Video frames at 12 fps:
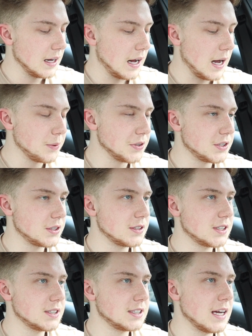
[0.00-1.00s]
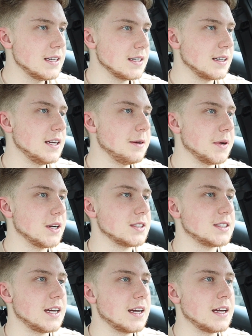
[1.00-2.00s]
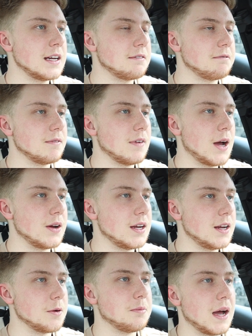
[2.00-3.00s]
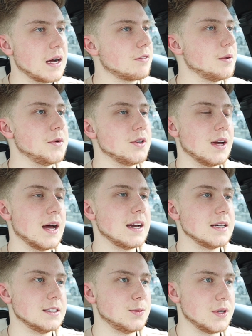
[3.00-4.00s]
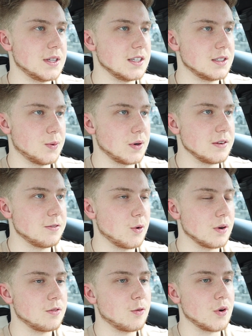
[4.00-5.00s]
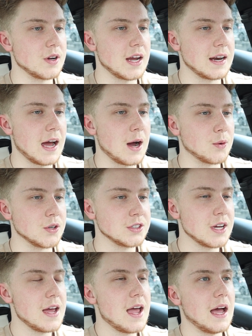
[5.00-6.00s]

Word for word: I was sent an email saying I'd hear back from you guys within 24 to 48 hours,